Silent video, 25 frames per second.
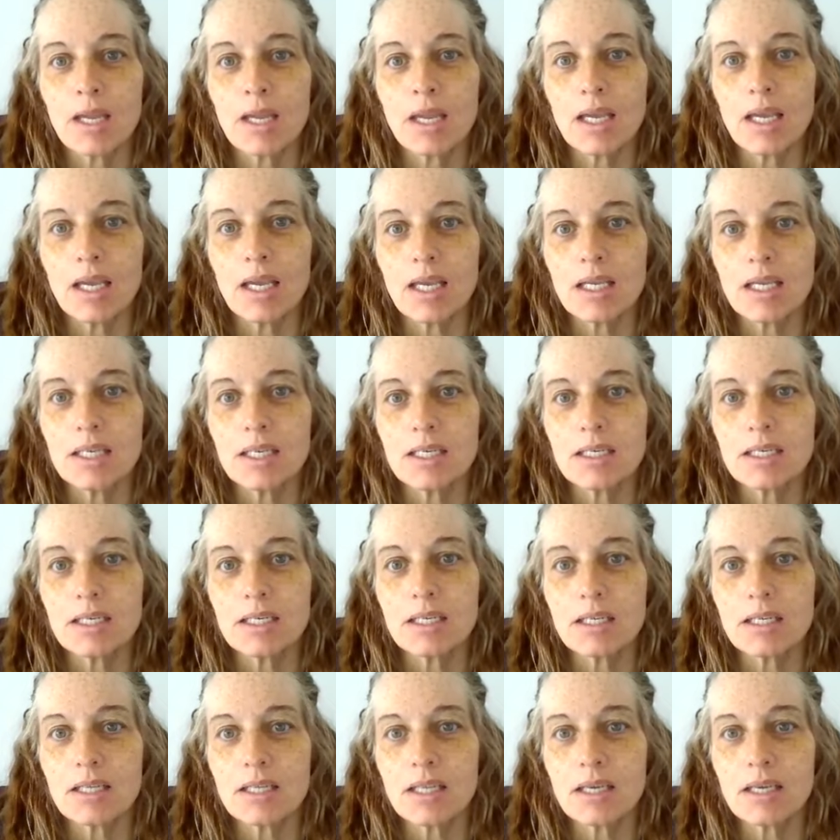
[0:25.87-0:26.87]
in
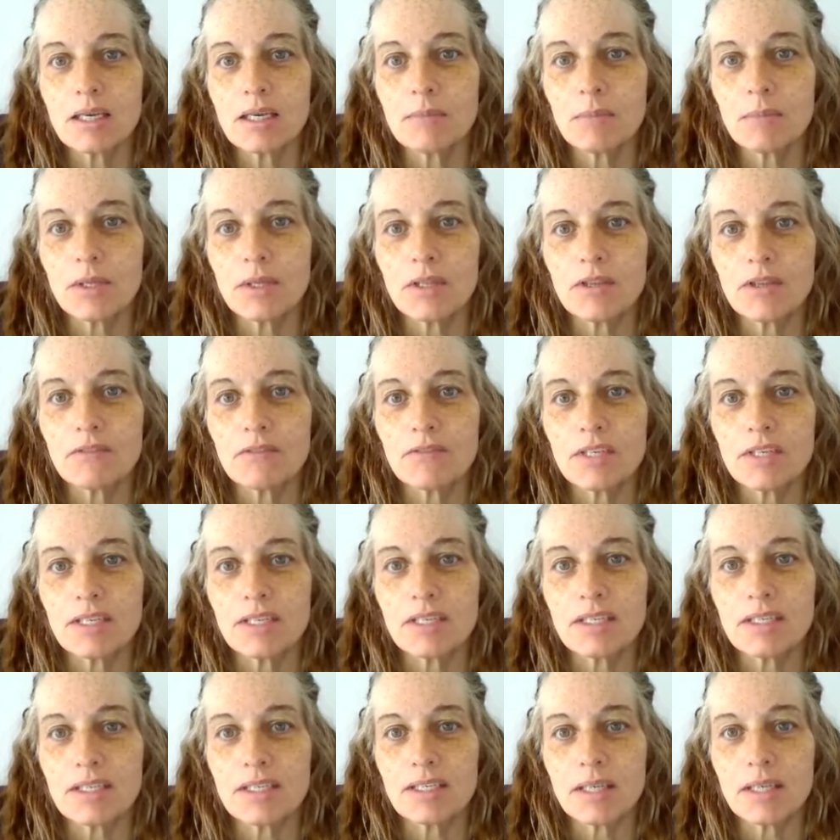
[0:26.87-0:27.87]
the month of
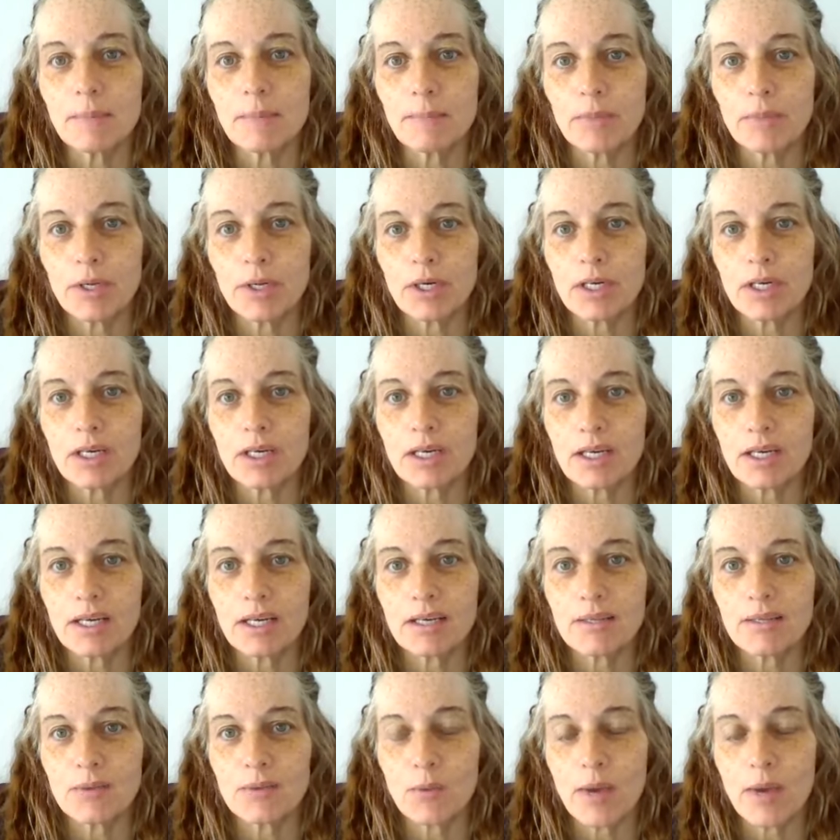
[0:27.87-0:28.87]
December
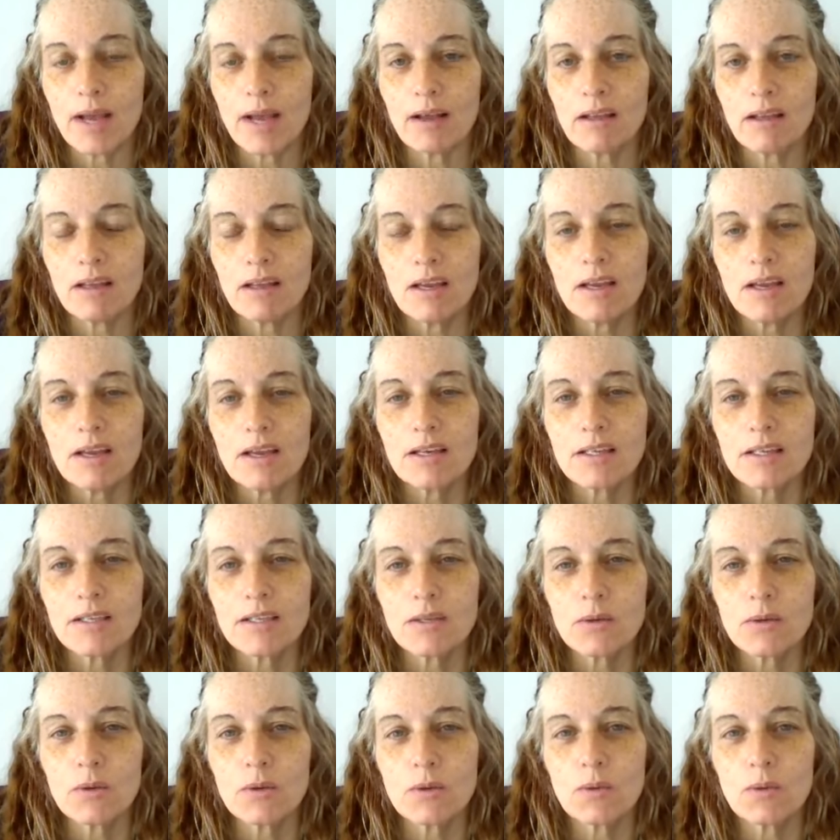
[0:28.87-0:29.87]
as well.
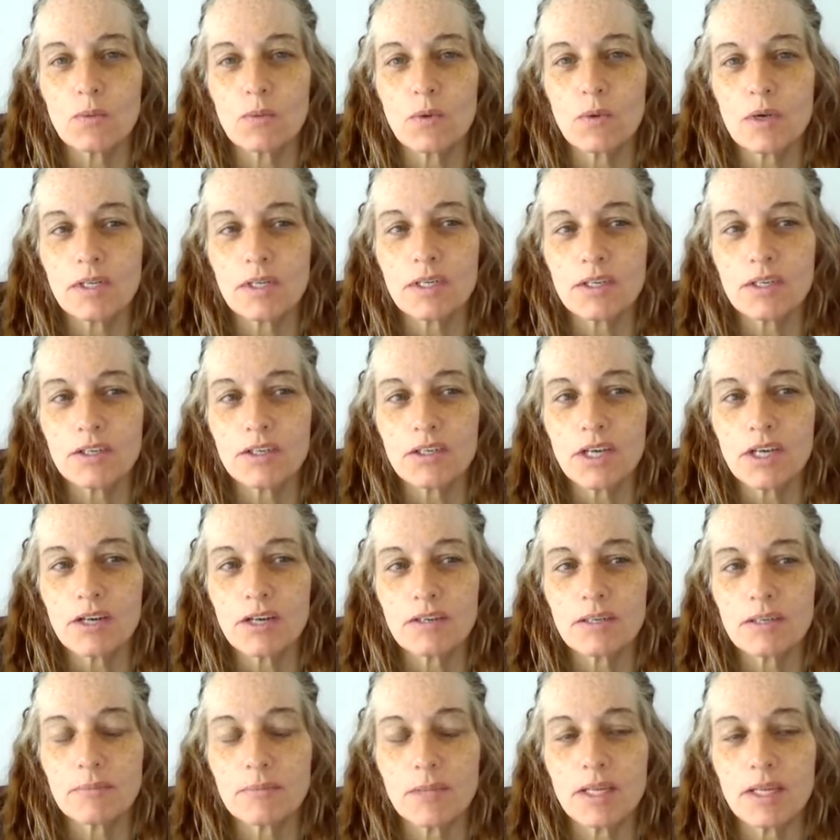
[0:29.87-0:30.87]
So wanted to share
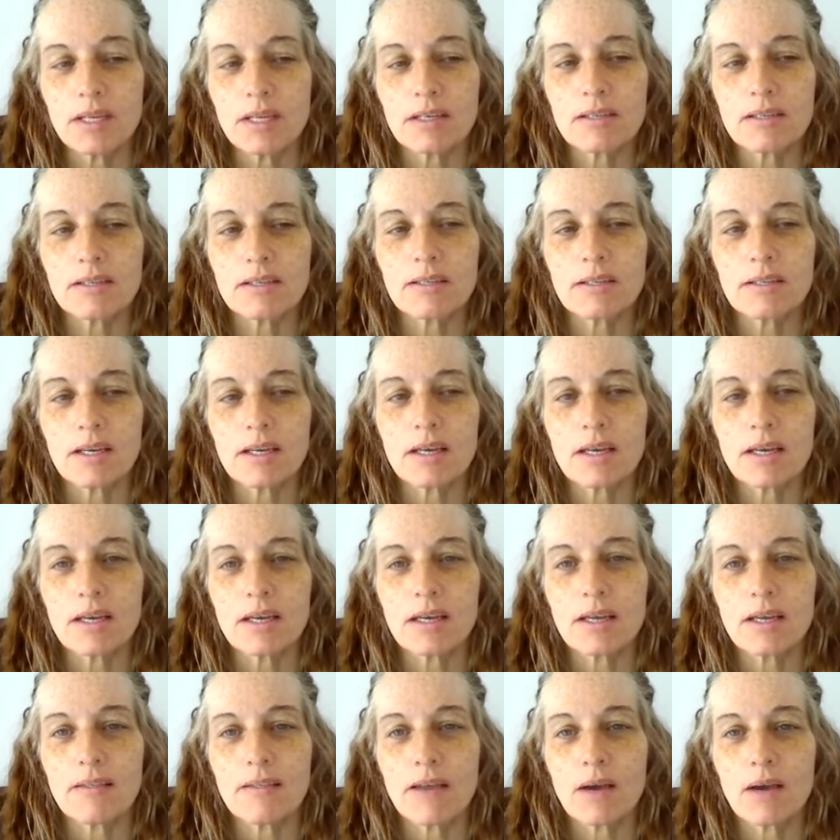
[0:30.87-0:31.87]
some things uh,
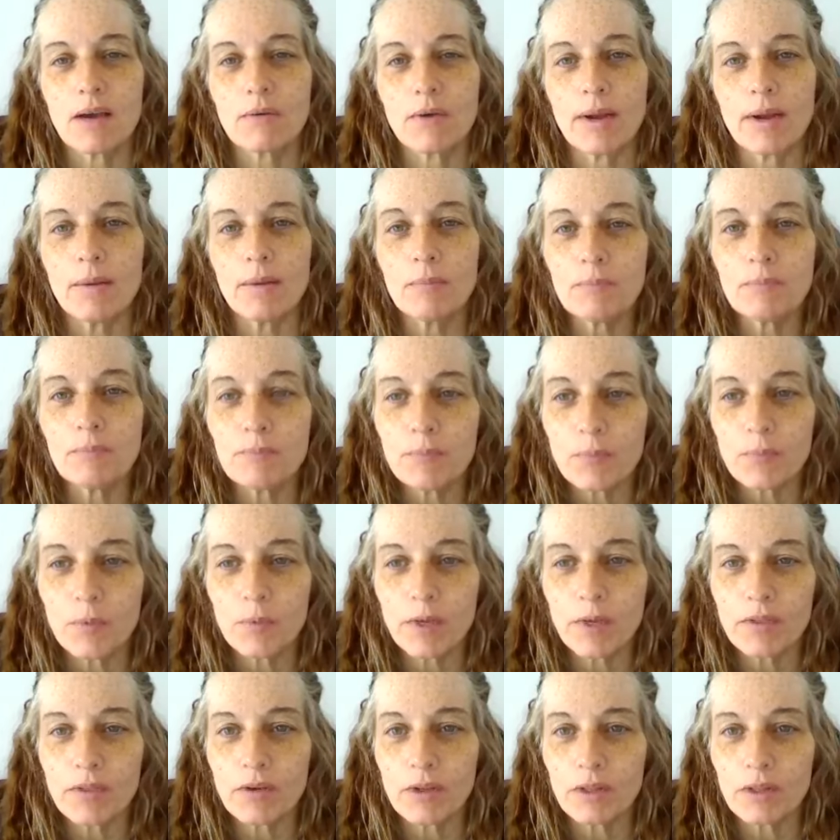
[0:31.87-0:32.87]
in that realm
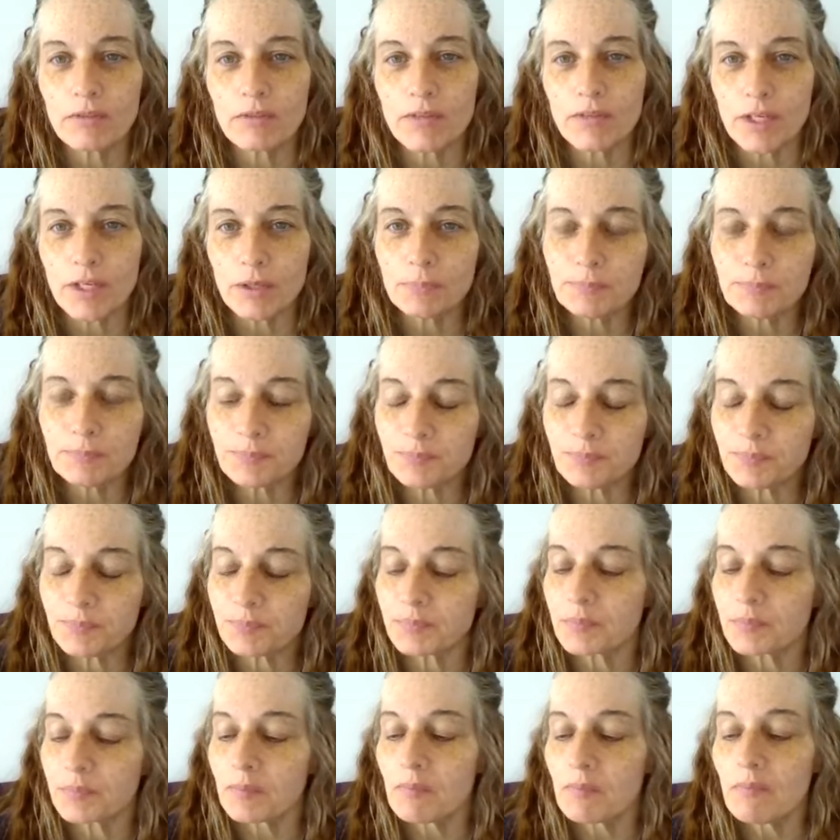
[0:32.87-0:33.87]
with all of you.
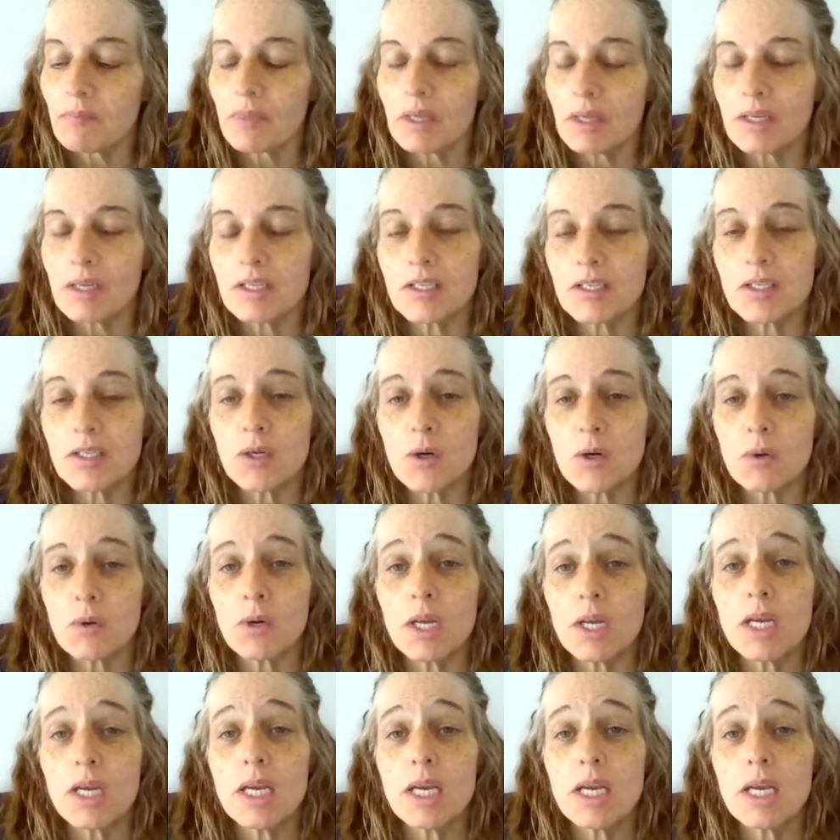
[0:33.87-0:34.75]
So